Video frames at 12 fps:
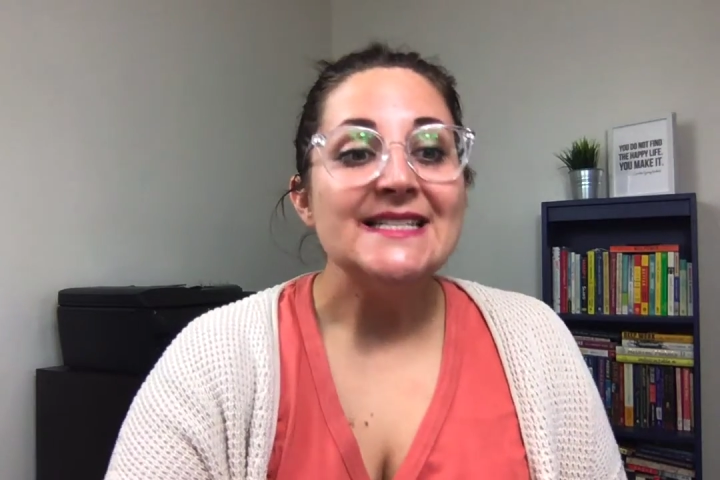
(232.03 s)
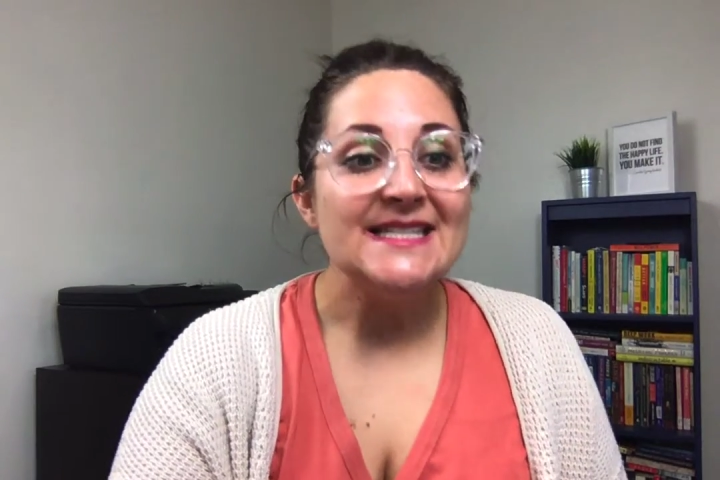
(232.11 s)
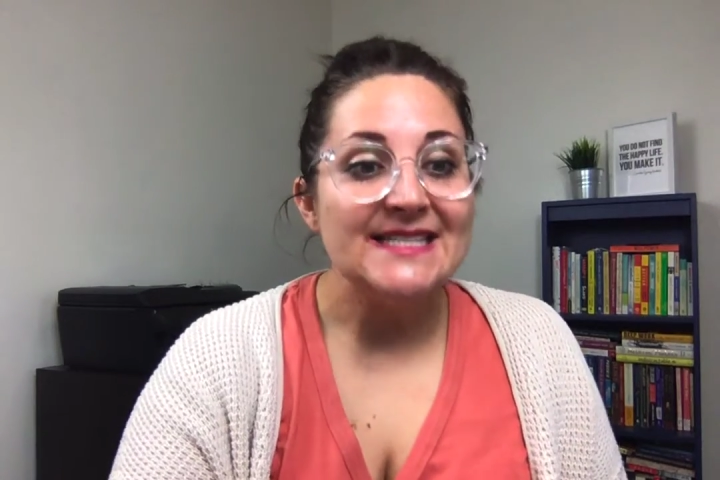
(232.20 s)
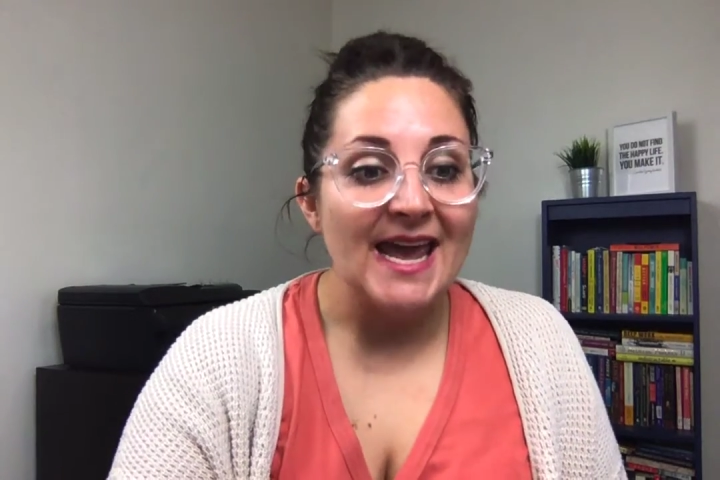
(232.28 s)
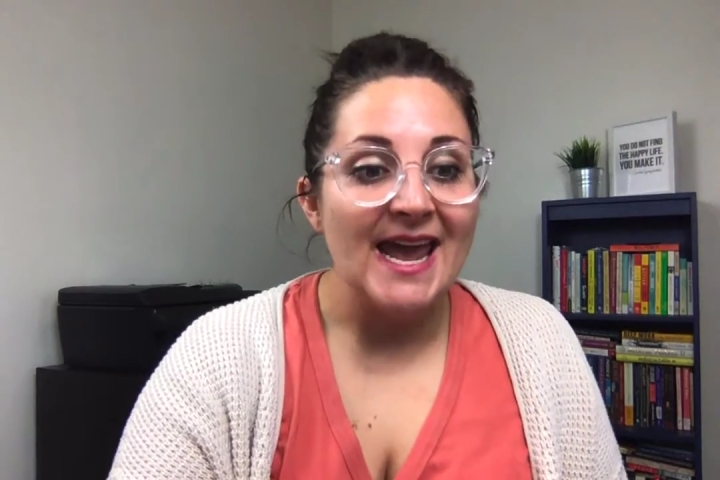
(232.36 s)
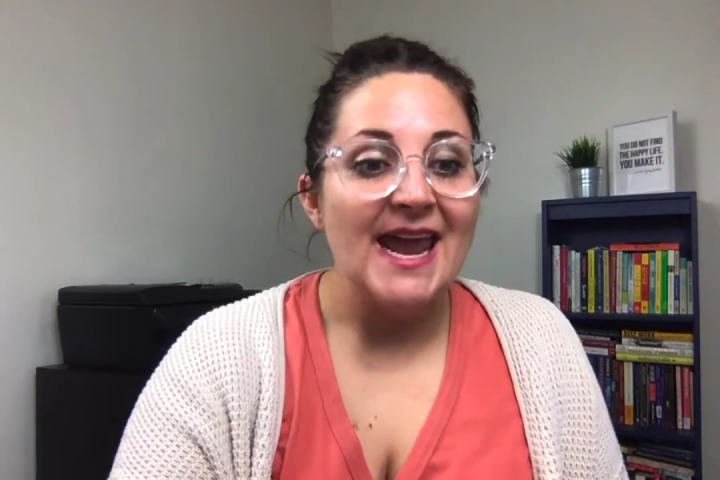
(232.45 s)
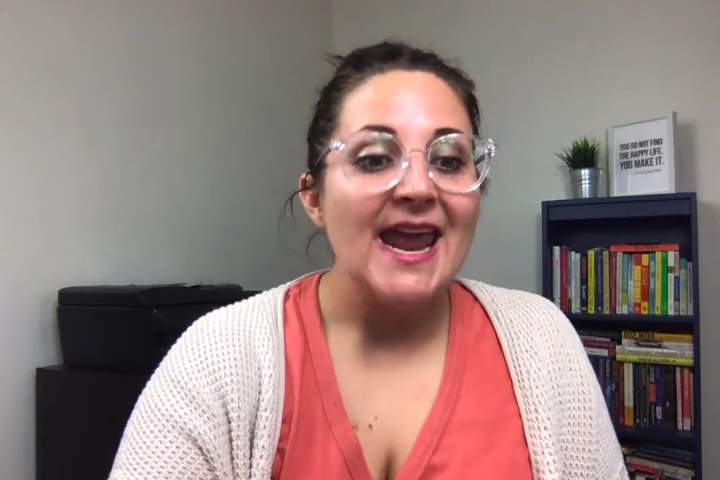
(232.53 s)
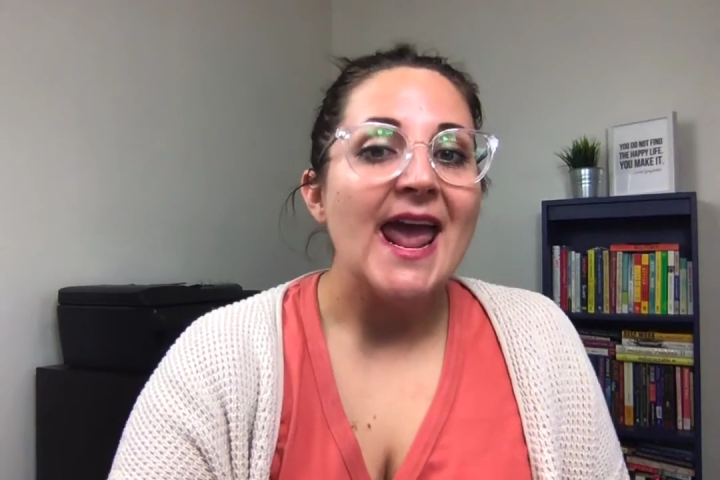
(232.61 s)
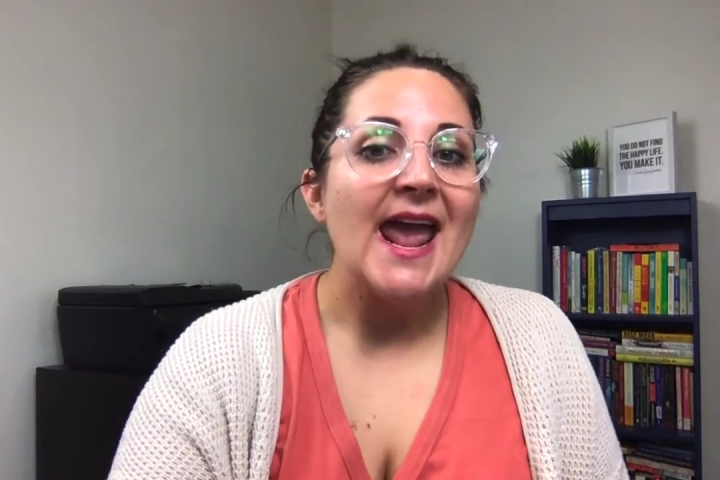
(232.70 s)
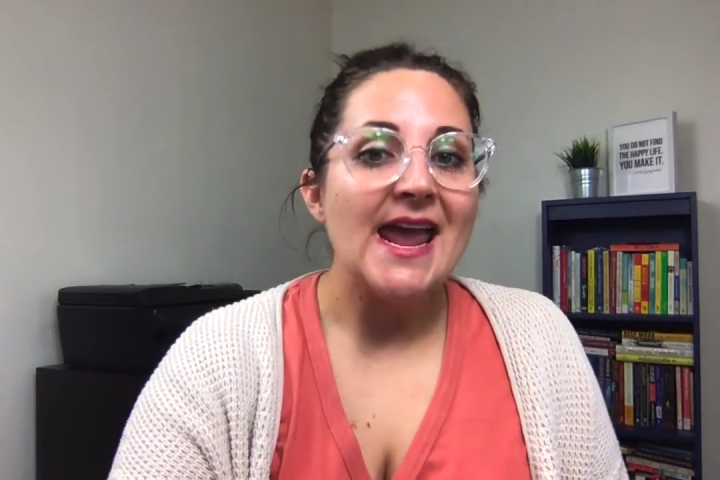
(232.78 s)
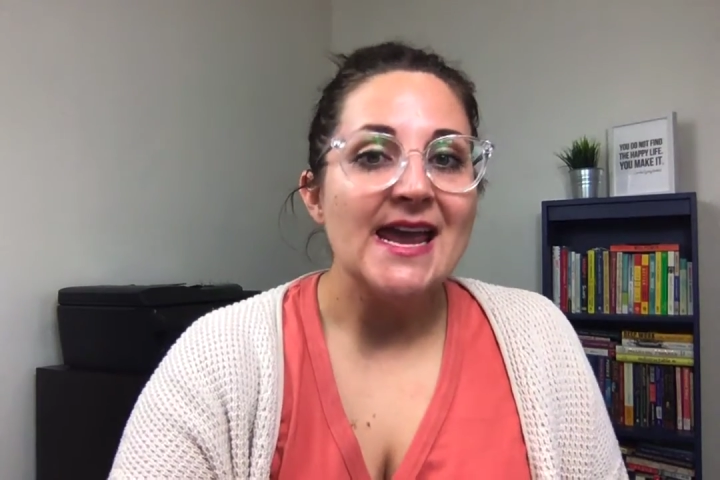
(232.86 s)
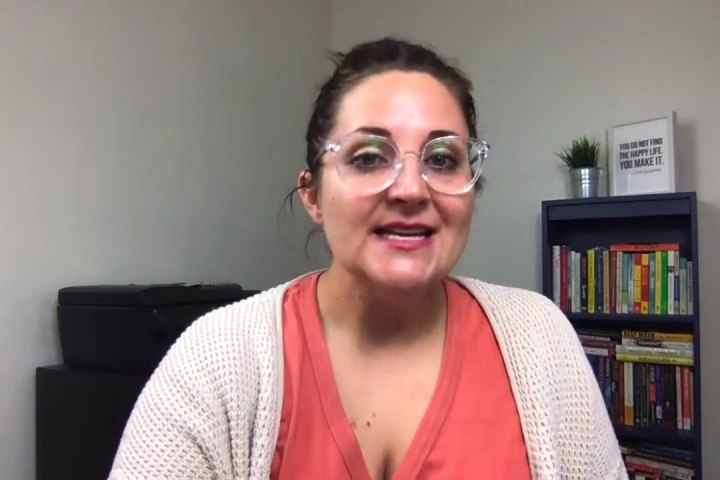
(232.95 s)
Day
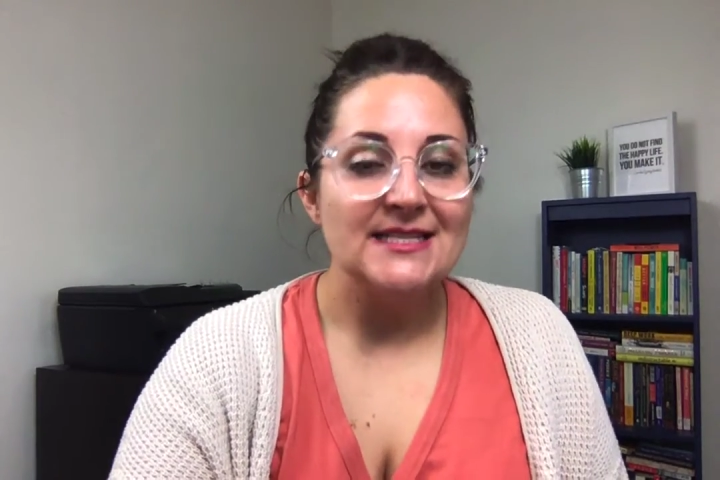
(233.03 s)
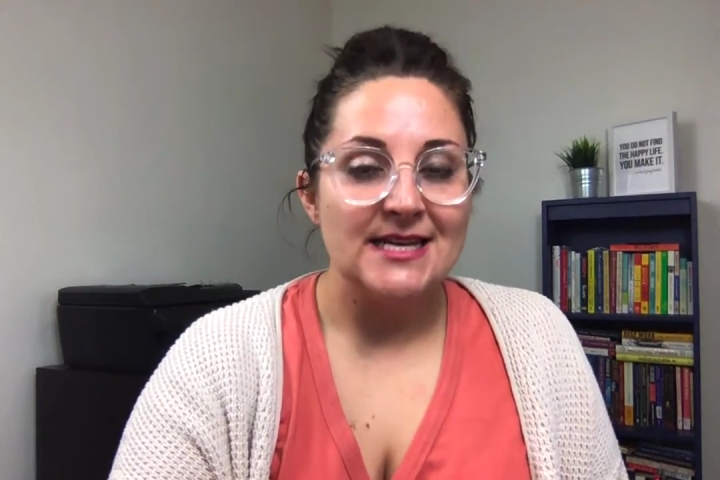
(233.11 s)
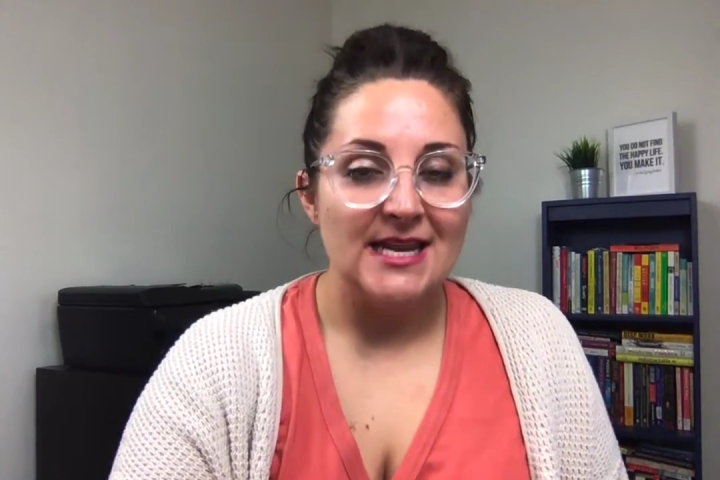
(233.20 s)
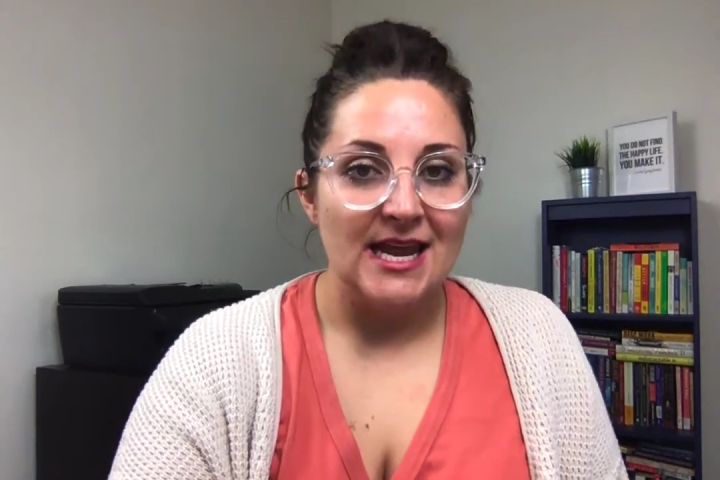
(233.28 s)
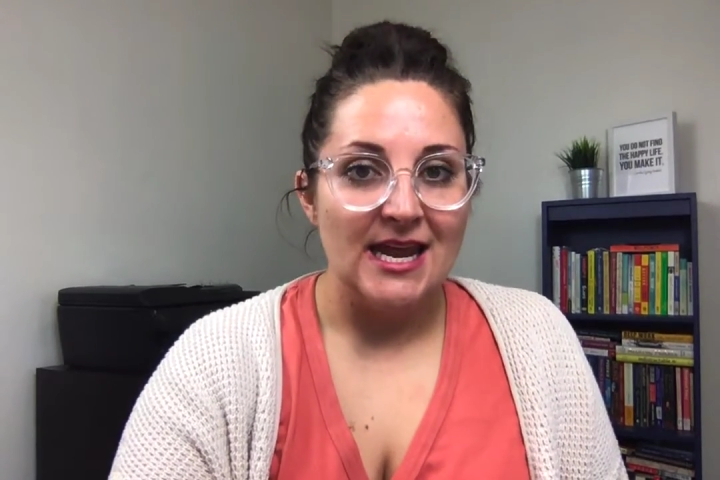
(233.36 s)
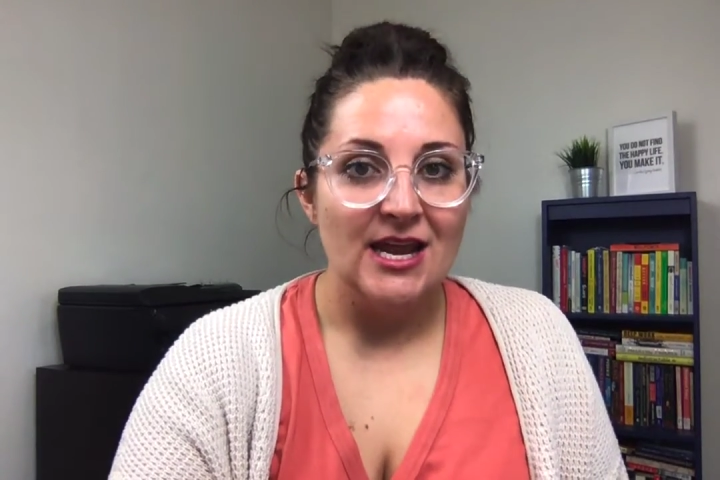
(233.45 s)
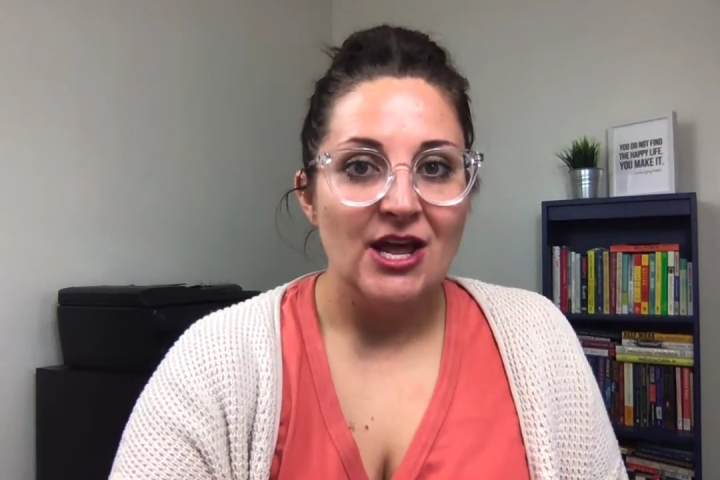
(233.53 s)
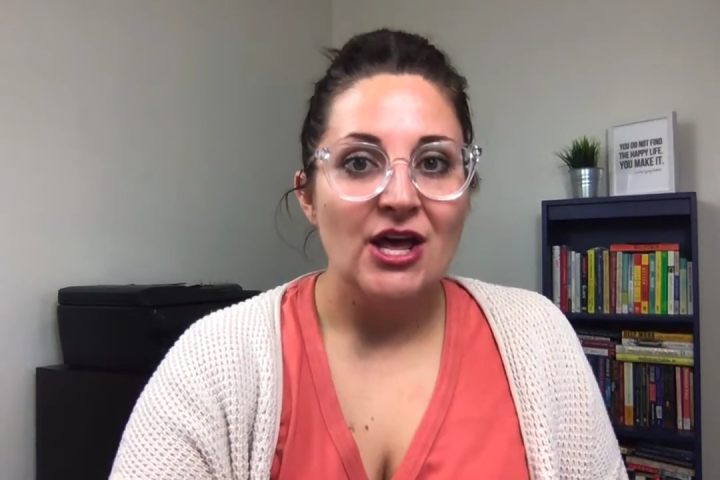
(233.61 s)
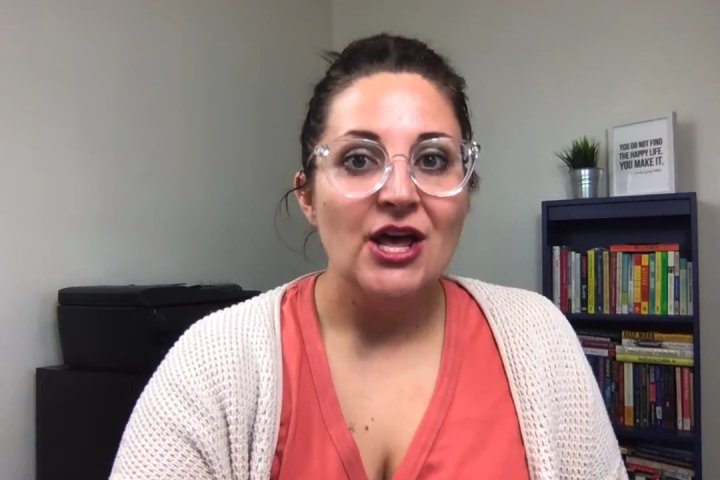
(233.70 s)
18